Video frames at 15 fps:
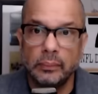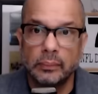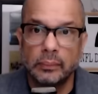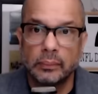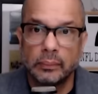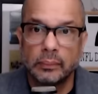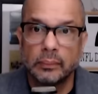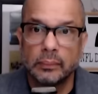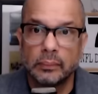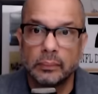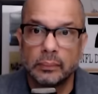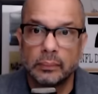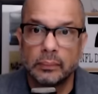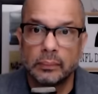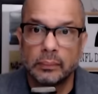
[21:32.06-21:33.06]

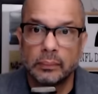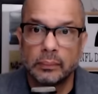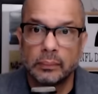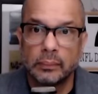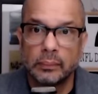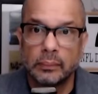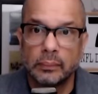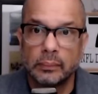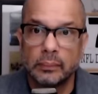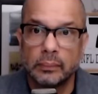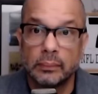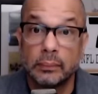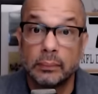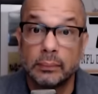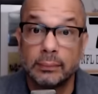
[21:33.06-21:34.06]

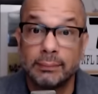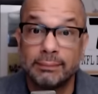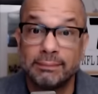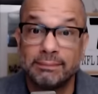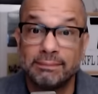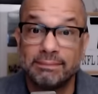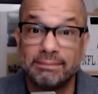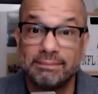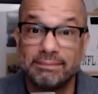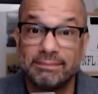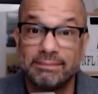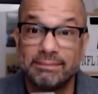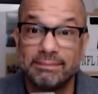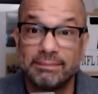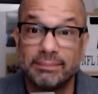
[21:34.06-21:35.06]

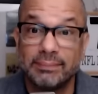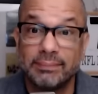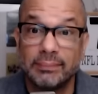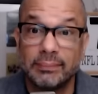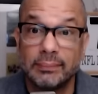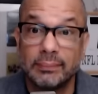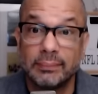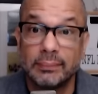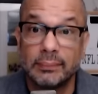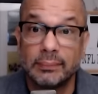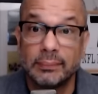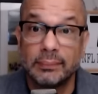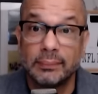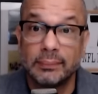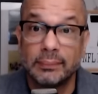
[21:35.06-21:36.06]

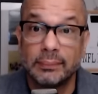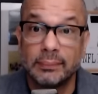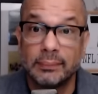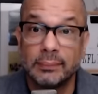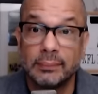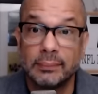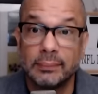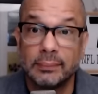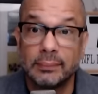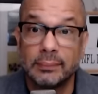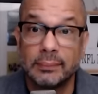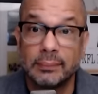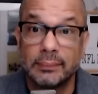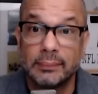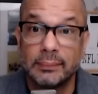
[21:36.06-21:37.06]

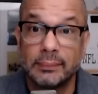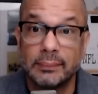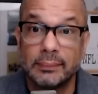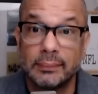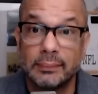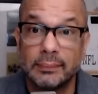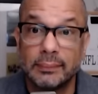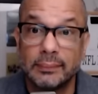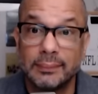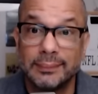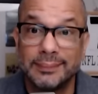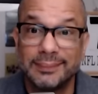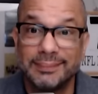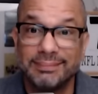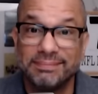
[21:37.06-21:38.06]

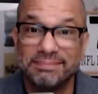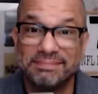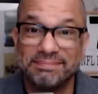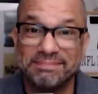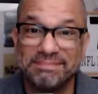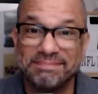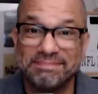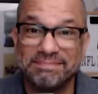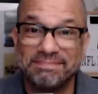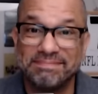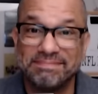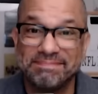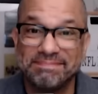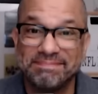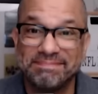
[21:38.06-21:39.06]

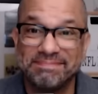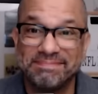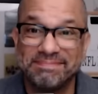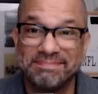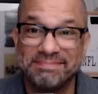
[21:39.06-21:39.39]
This person isn't speaking.